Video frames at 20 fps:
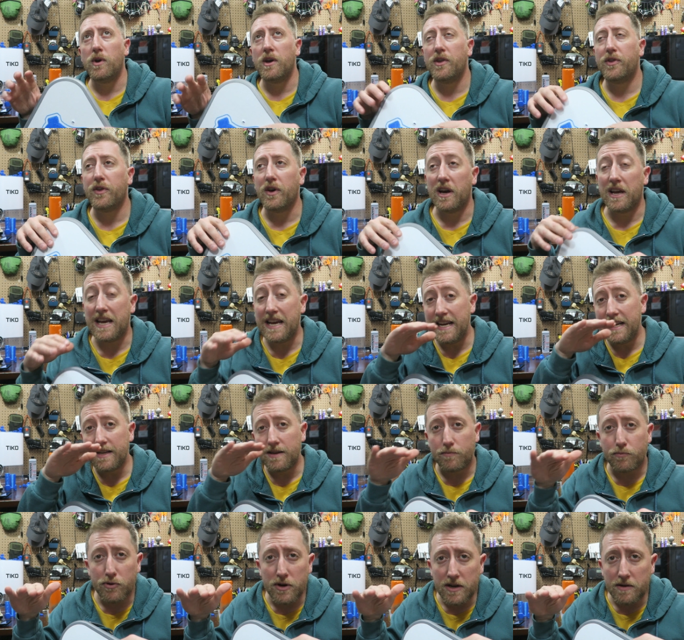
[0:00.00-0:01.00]
with a
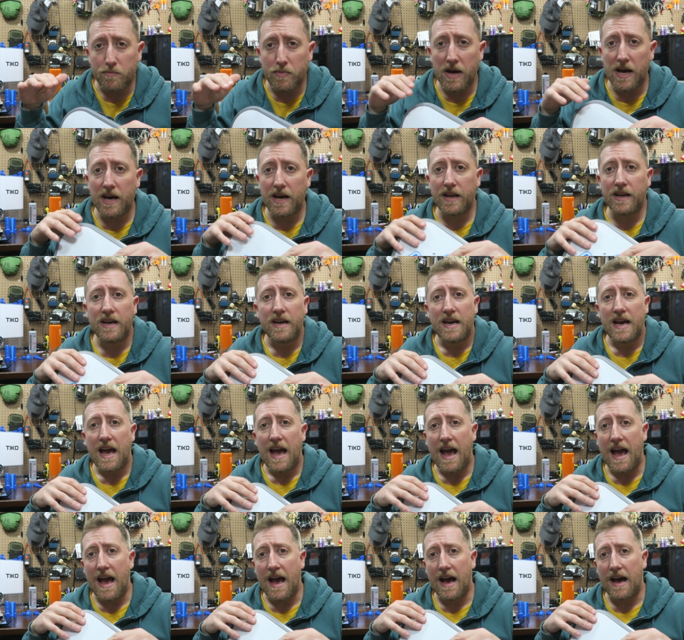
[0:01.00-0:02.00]
heated print bed
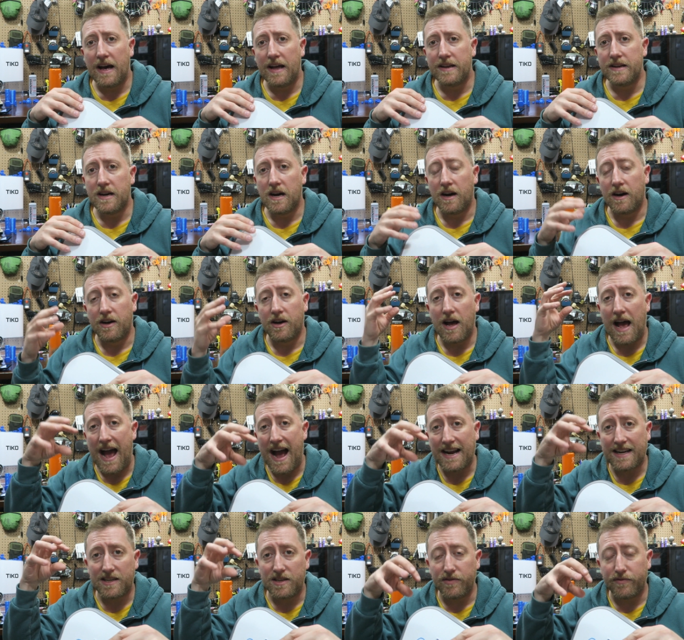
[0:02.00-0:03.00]
and
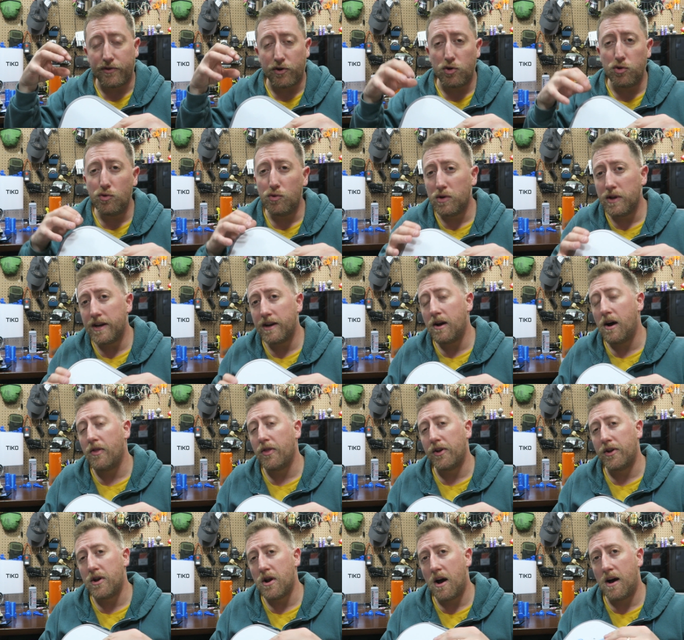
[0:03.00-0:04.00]
active cooling on
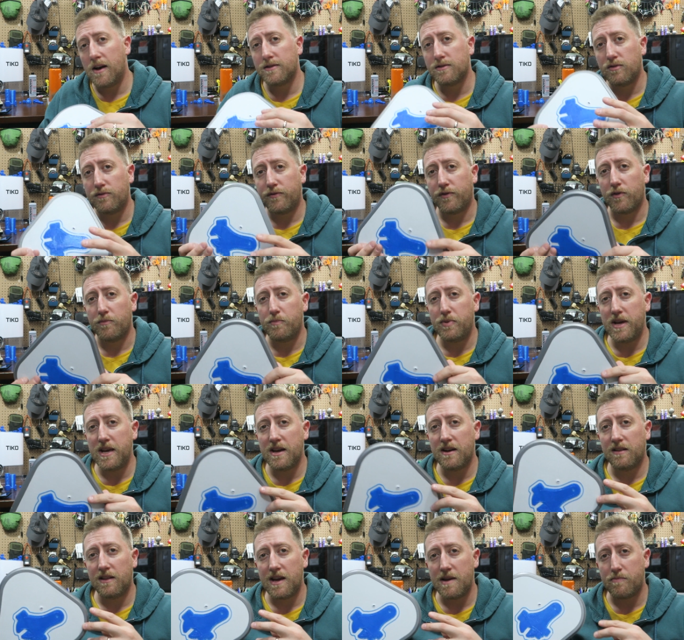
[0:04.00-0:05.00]
the nozzle for
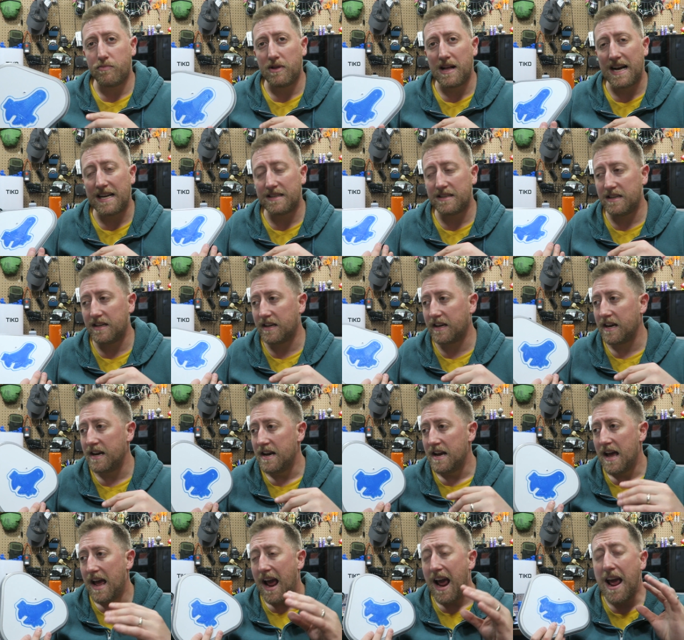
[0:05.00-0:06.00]
PLA plastic.
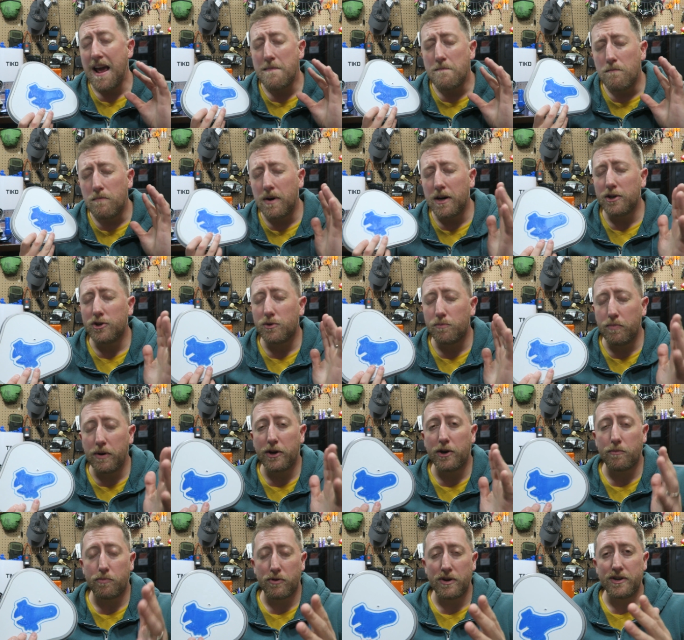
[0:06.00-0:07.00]
A much
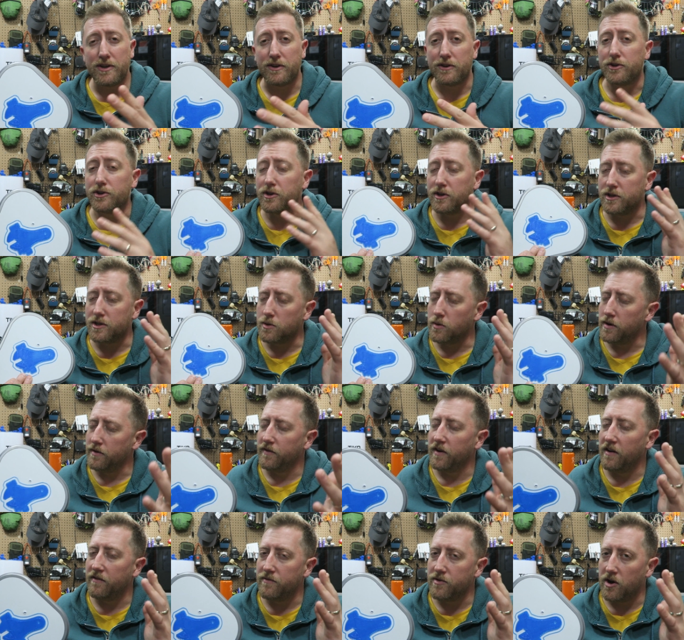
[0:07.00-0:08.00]
better printer. Sure, it's
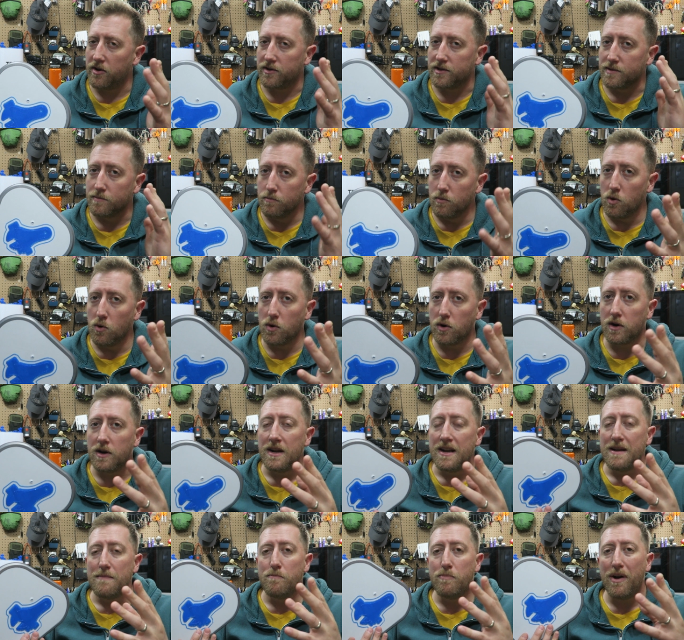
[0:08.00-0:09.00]
$25 more,
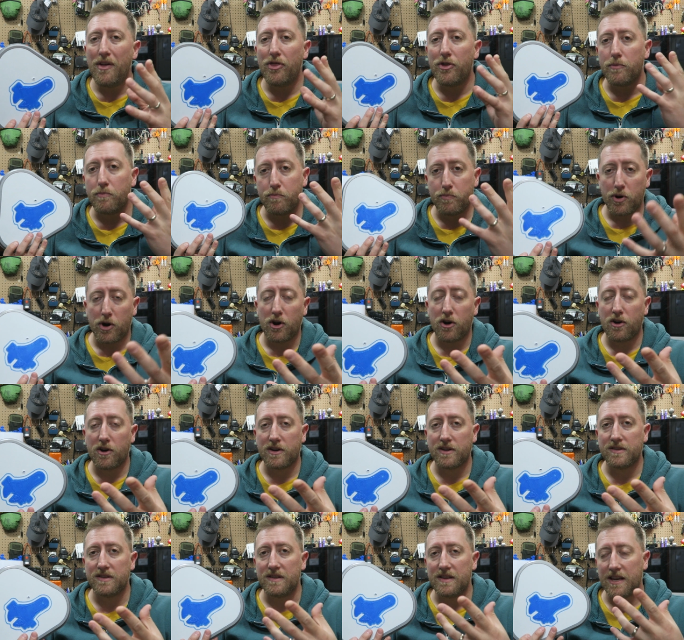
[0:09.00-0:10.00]
but the
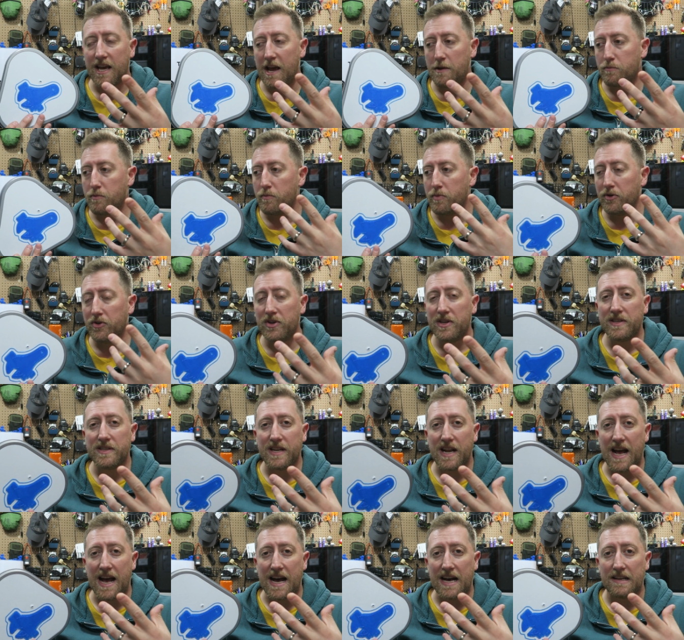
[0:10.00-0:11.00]
perks and the capabilities
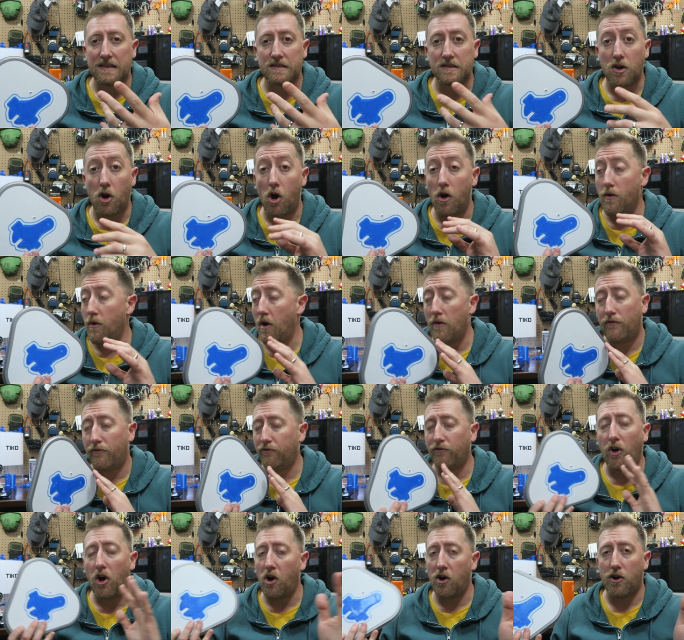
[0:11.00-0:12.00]
it has
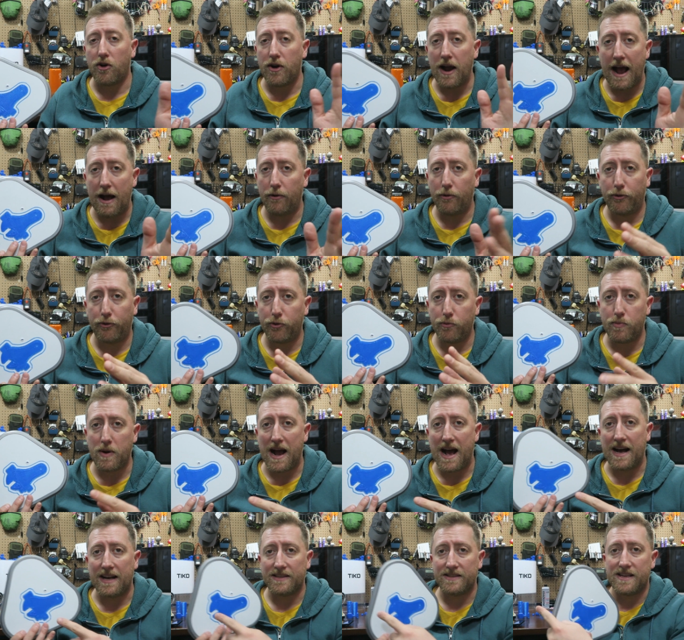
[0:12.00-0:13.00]
far
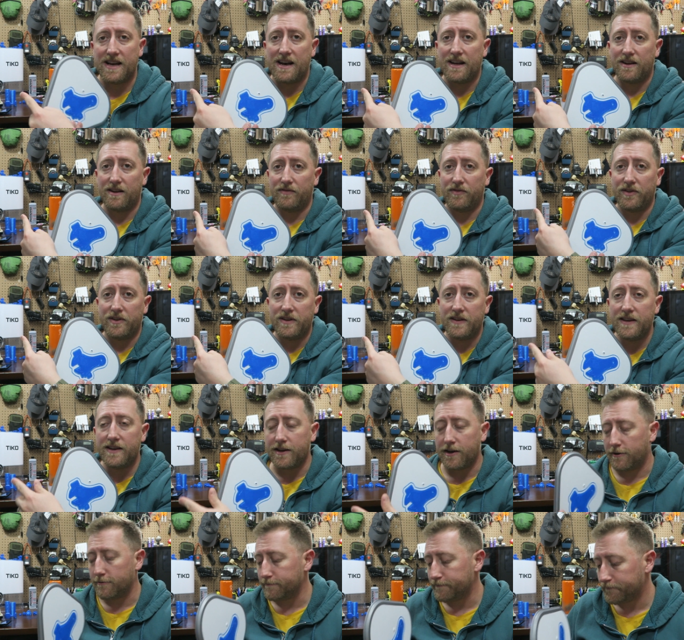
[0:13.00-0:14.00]
out-surpass that of the
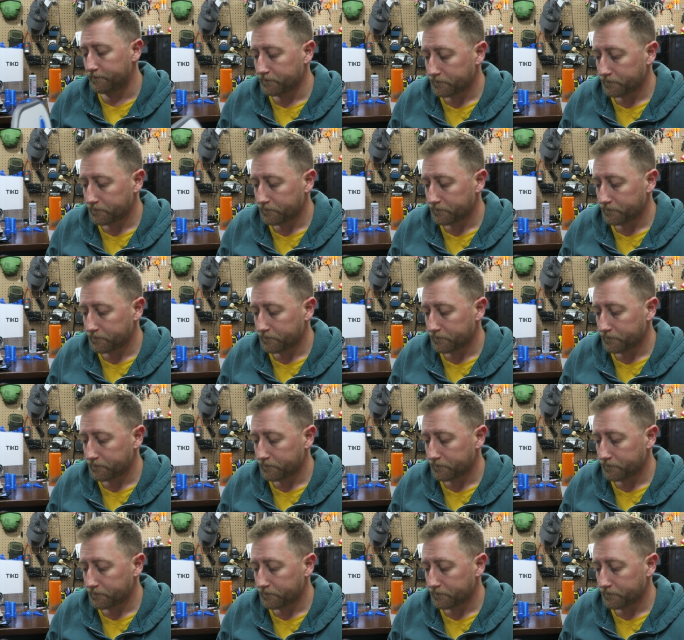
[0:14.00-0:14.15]
TIKO.